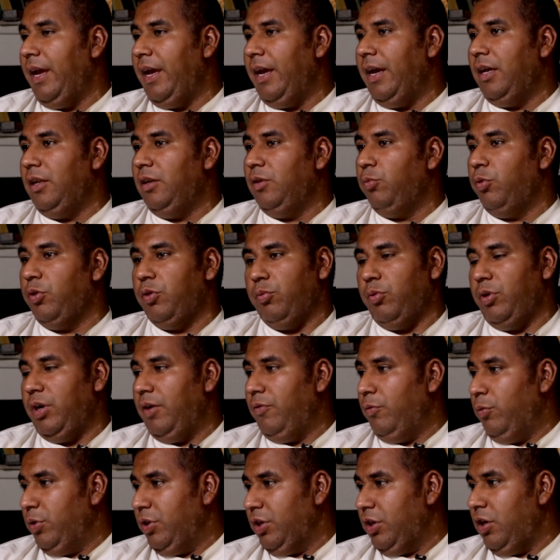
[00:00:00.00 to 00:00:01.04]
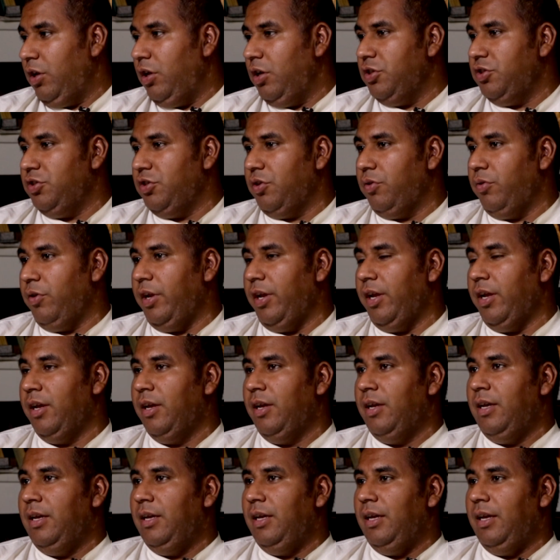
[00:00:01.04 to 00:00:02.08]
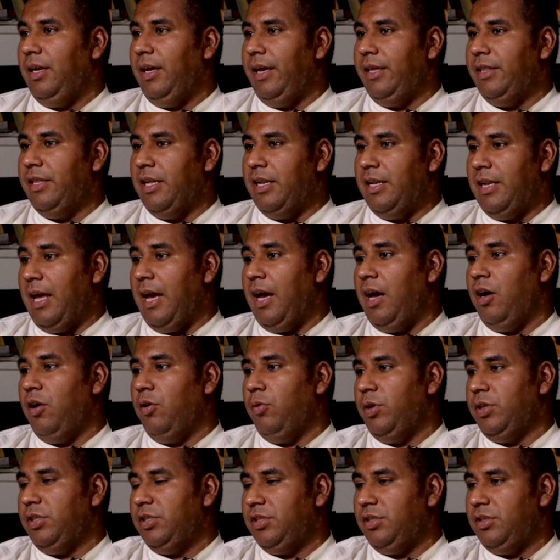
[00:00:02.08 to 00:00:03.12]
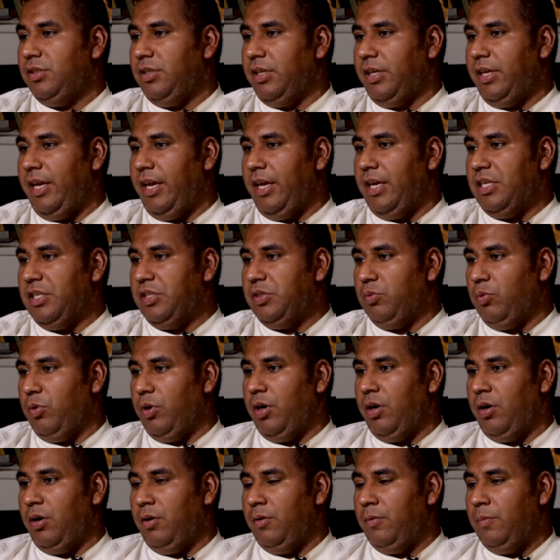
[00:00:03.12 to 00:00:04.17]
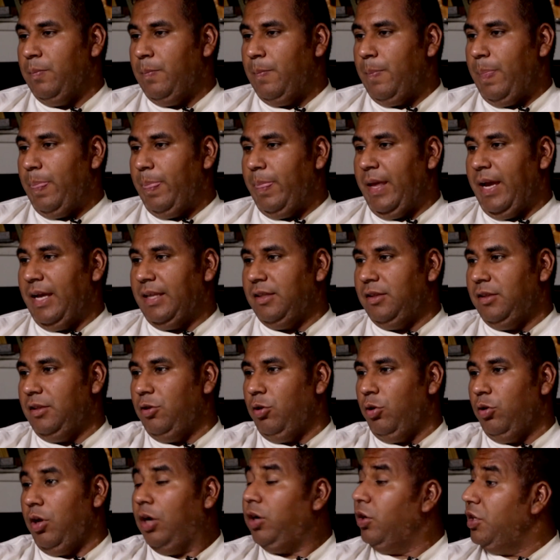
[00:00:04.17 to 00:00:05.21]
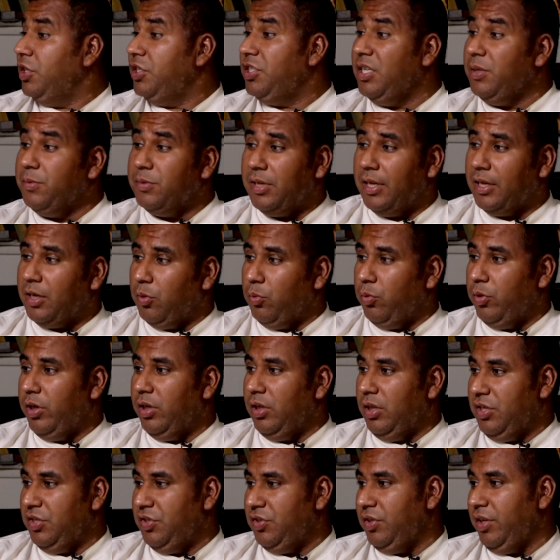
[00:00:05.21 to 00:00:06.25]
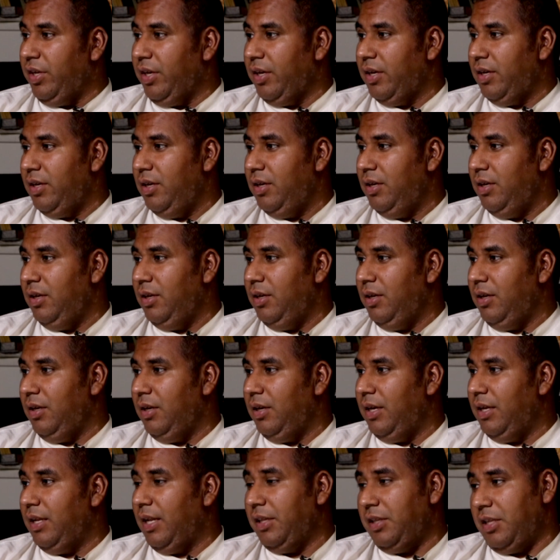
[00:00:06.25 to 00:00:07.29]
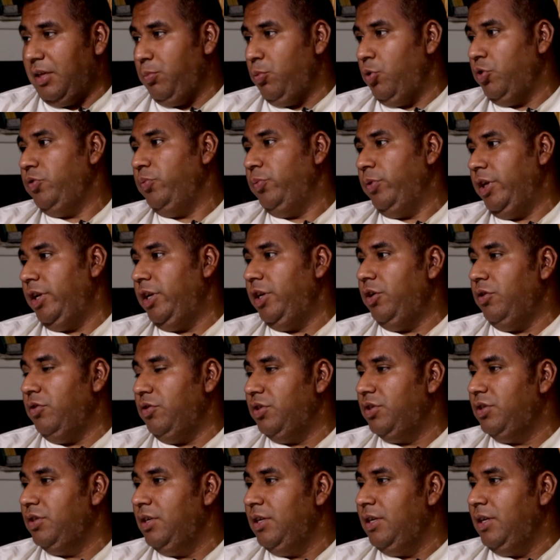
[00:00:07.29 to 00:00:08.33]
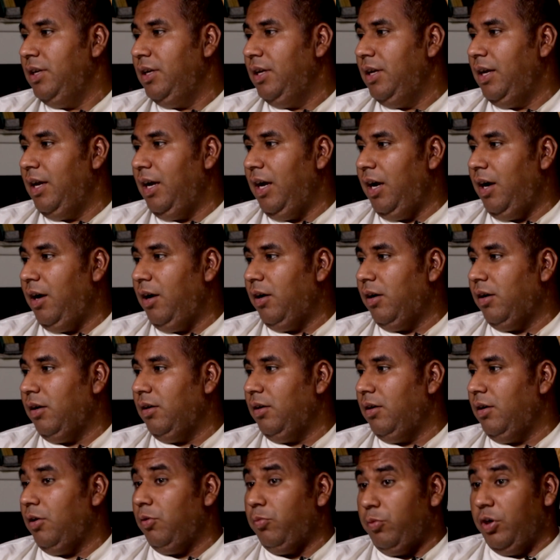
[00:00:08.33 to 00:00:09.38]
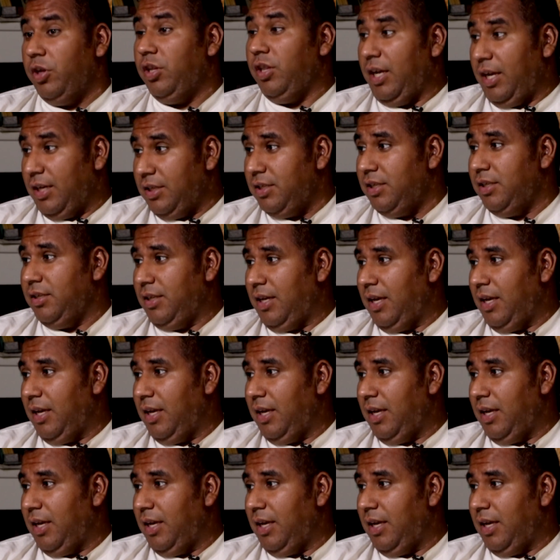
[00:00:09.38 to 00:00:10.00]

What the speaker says: And with a college degree. And then now it's the case where that no longer seems like a realistic, and I think most millennials are realizing